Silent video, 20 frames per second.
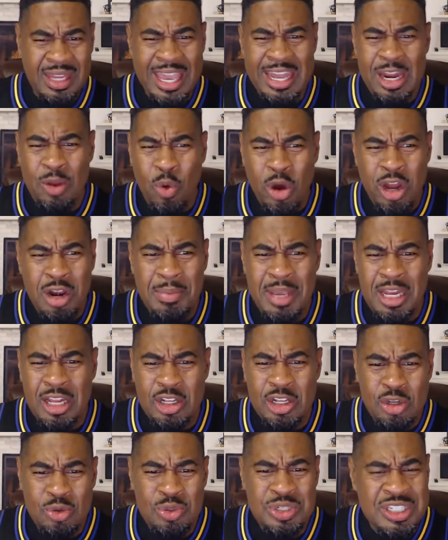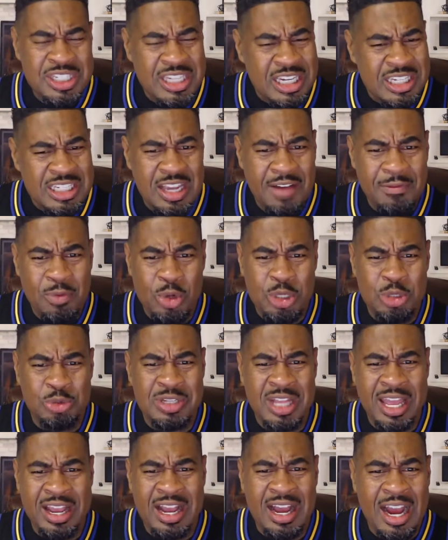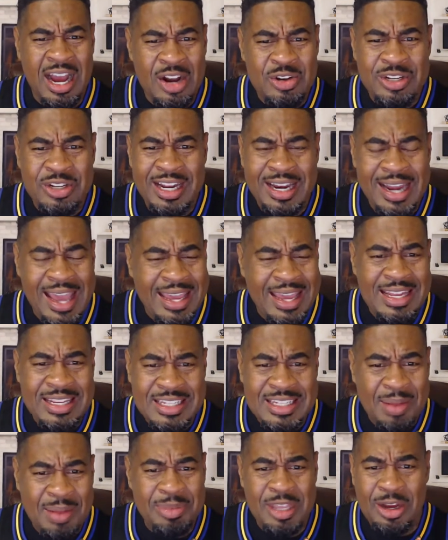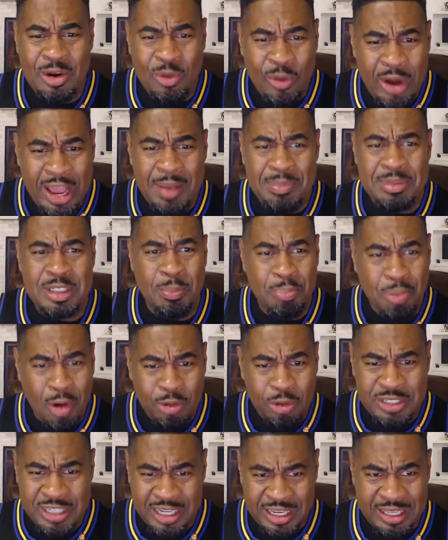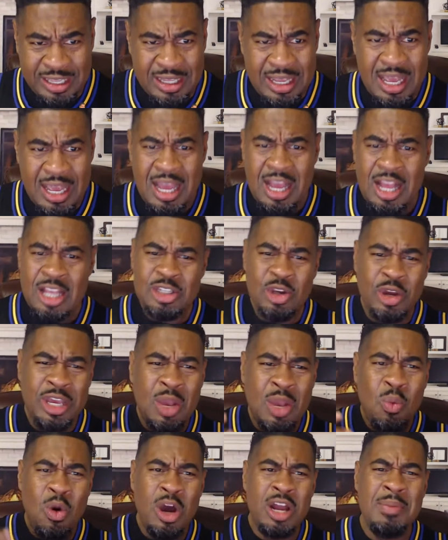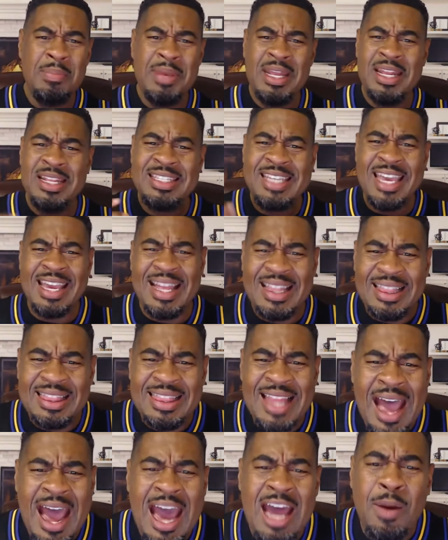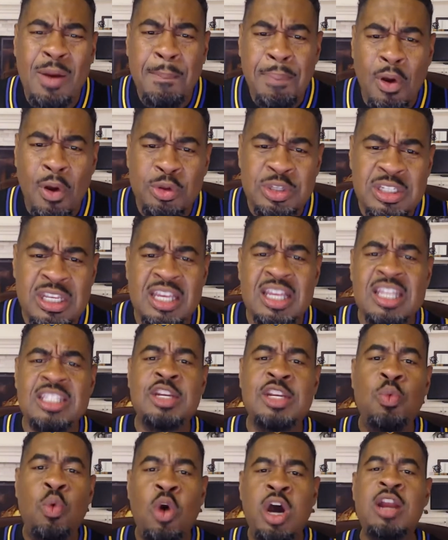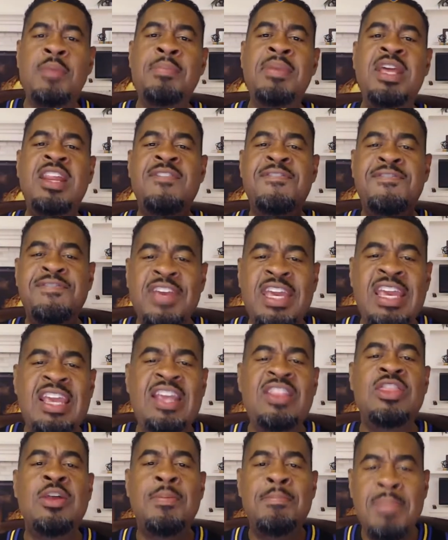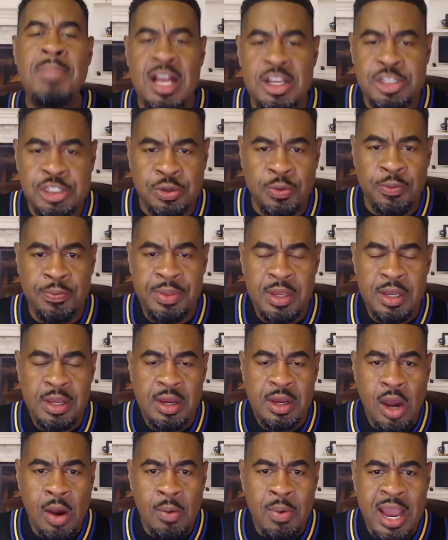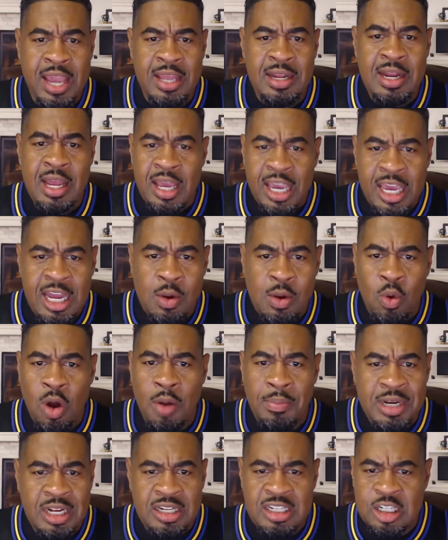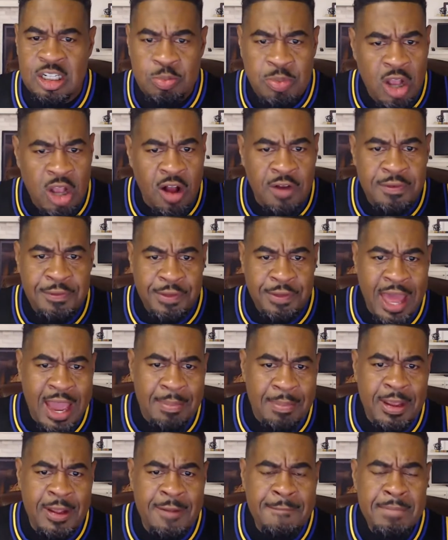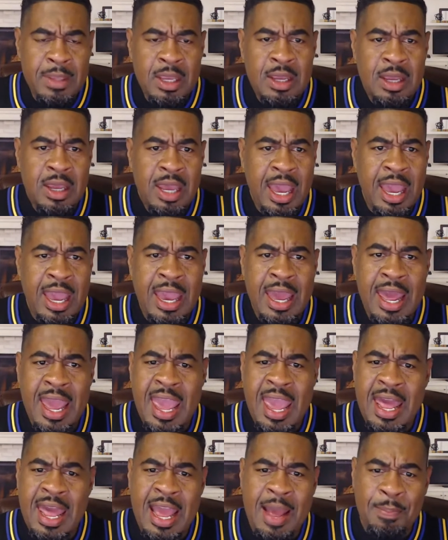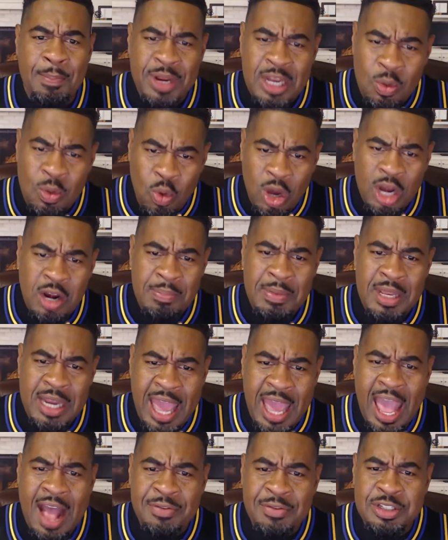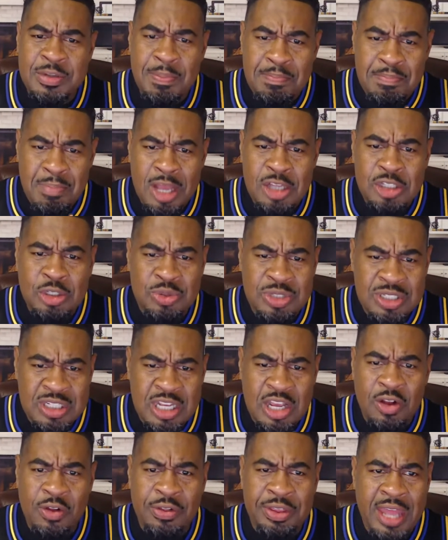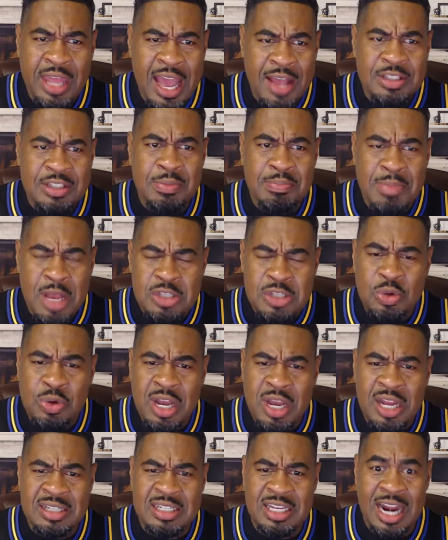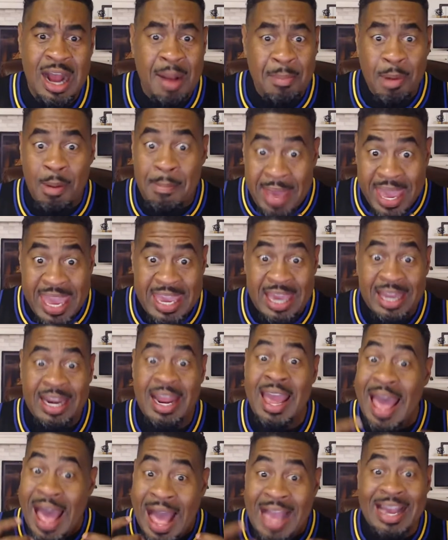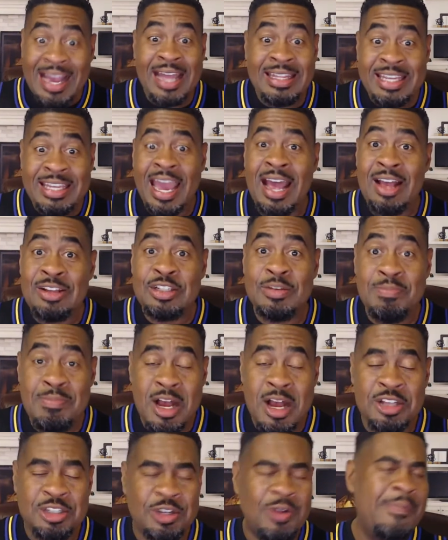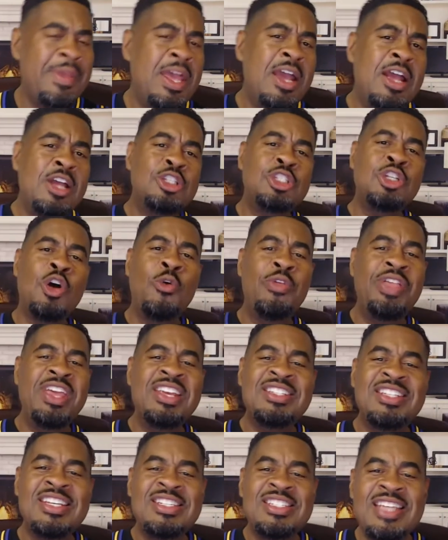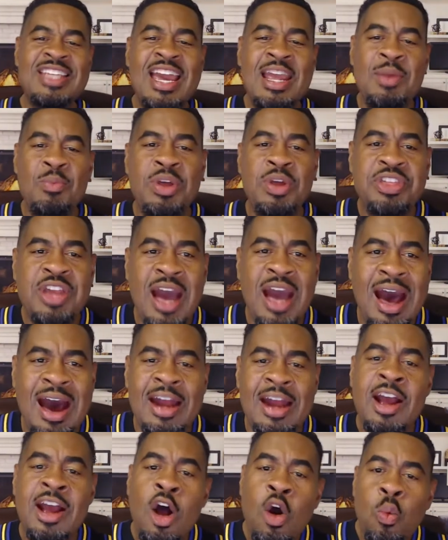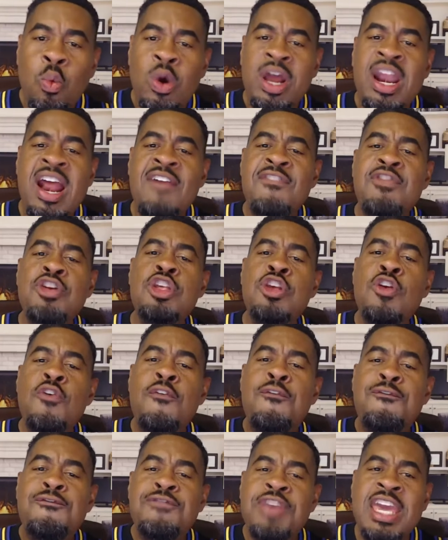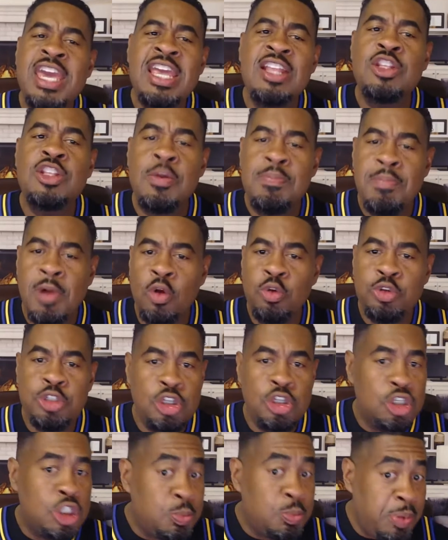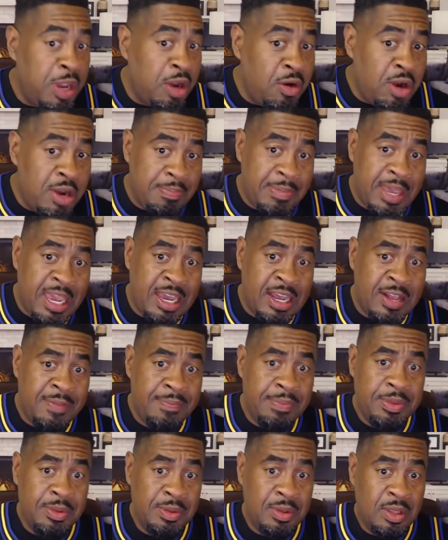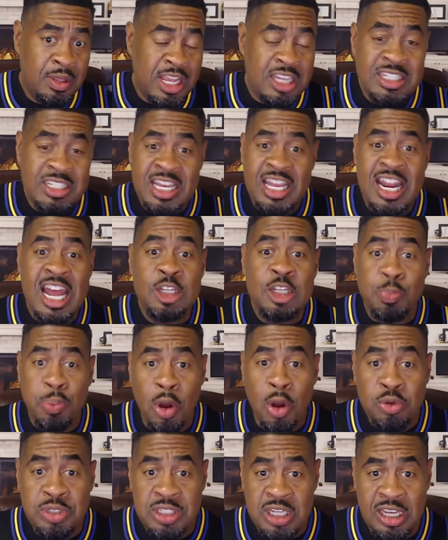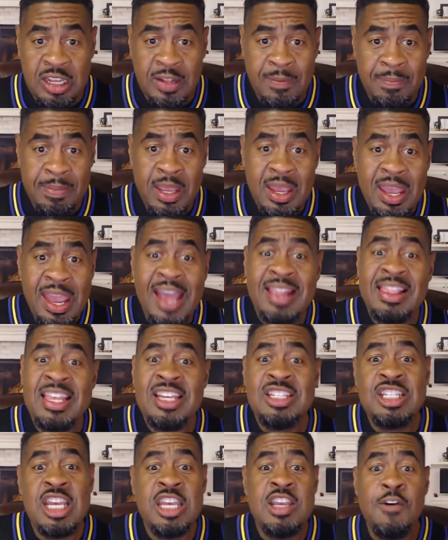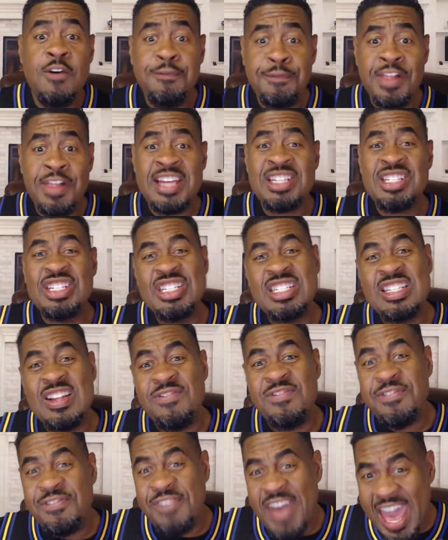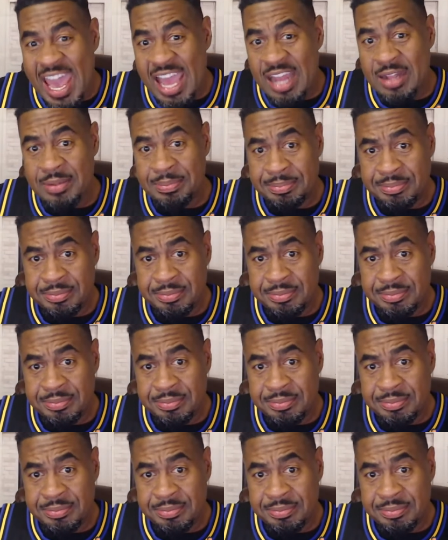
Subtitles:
And he wanted me to do 6 of them, which was like 180 something grams of protein. So he wanted me to take a lot of protein because he wanted me to feed the muscle. All right. He didn't want me to just be all flabby. But he wanted me to have some muscle still, have some muscle content. I'm a man. I got to have some muscle. So it's the same with God. Whatever you feed the most, your spirit man, let's say that's protein. And let's say your flesh is the fat.